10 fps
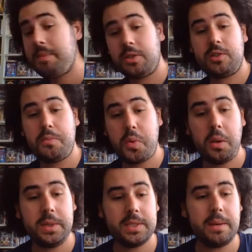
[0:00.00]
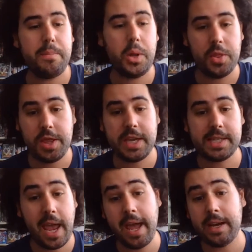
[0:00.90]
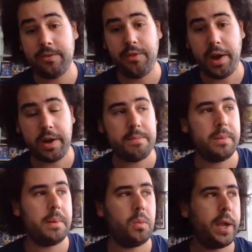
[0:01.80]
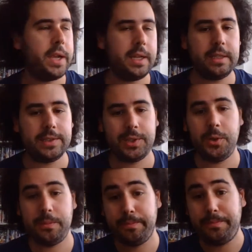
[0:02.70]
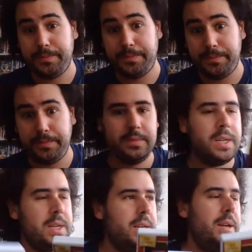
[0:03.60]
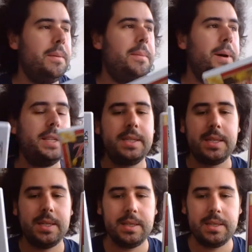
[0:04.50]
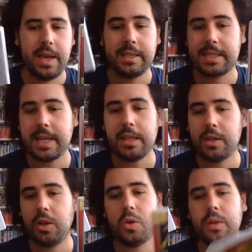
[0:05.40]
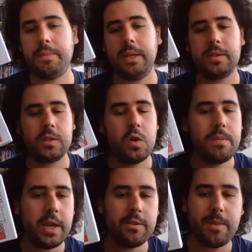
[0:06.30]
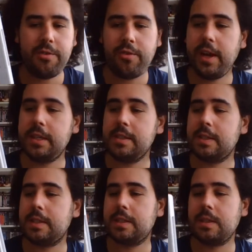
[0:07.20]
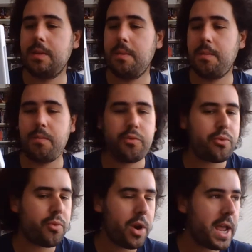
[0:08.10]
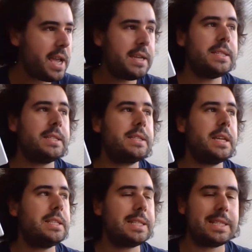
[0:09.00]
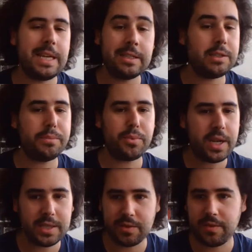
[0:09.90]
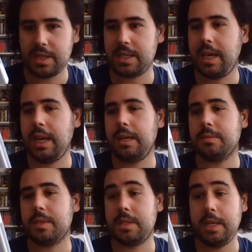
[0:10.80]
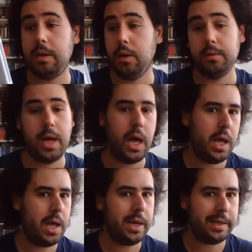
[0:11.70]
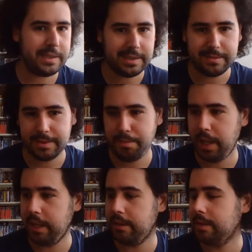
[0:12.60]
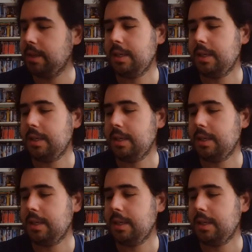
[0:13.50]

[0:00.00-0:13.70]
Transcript: because the problem is I bought this and Fire Emblem Awakening, so... But, and Stella Glow, I mean, so many of my friends praise and sing the praise of these games. Say, oh, haha, I did the pun.